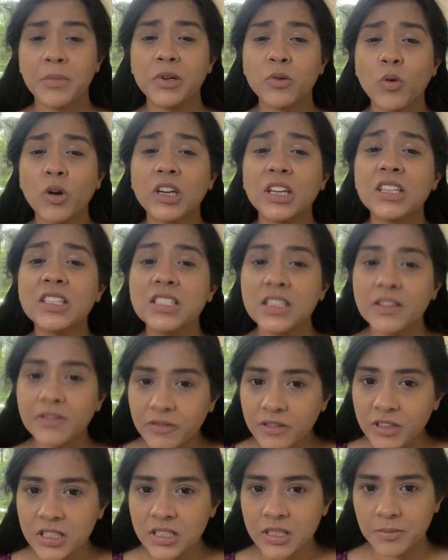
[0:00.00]
But what is
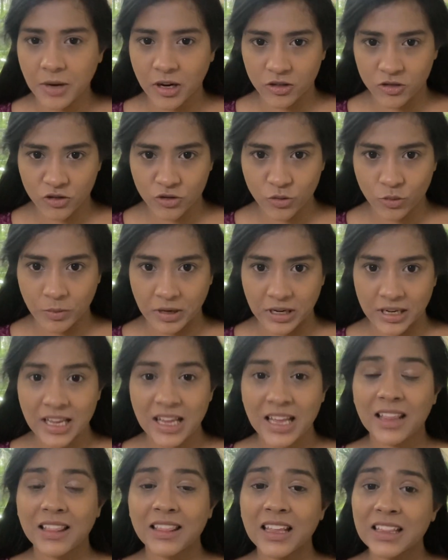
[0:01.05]
different about Truebit
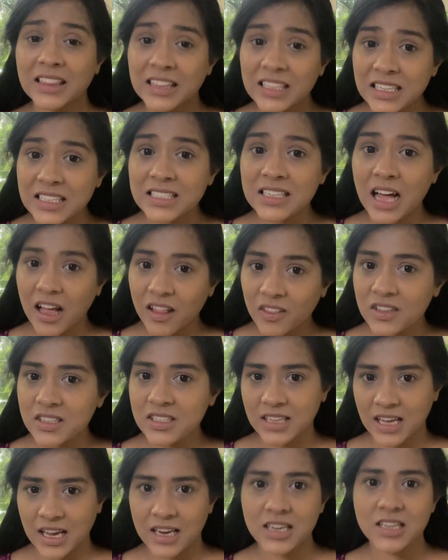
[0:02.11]
than these
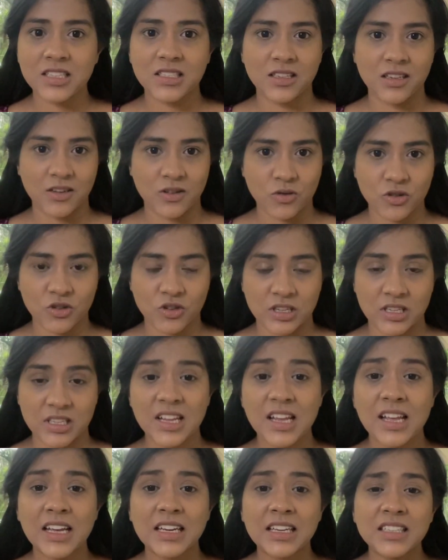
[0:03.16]
other scaling solutions
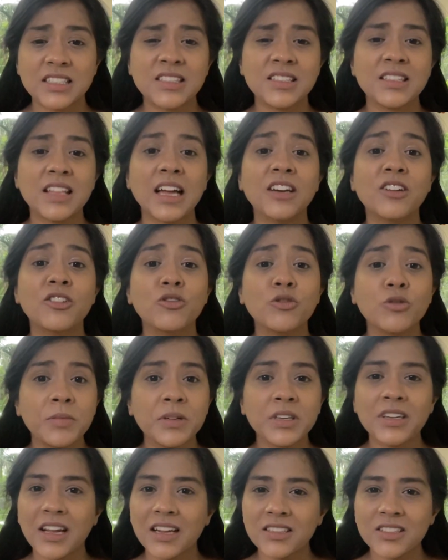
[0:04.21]
is that
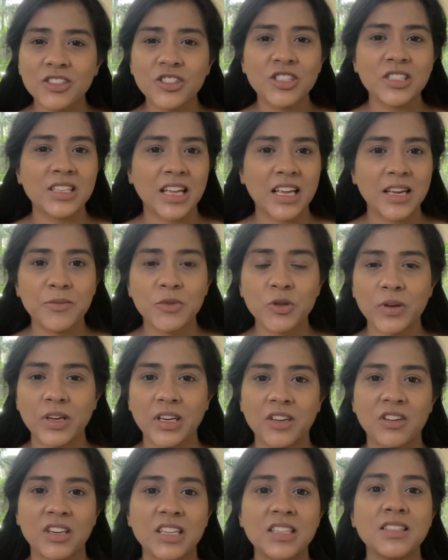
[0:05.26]
TrueBit doesn't just aim to
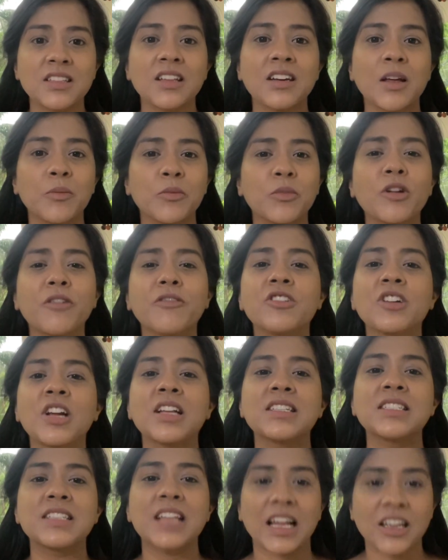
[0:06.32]
increase the number of
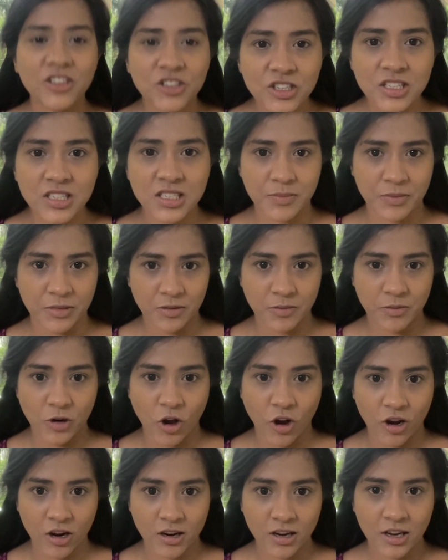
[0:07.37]
transactions per
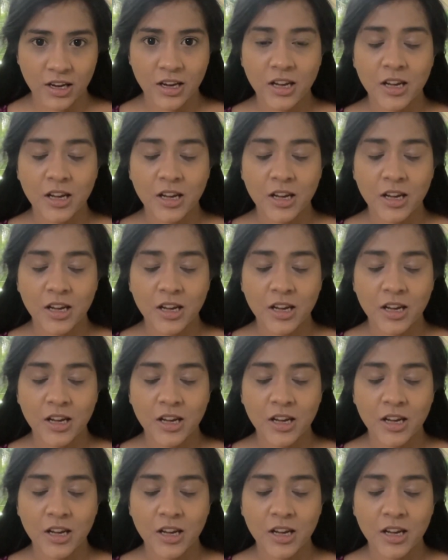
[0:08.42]
block.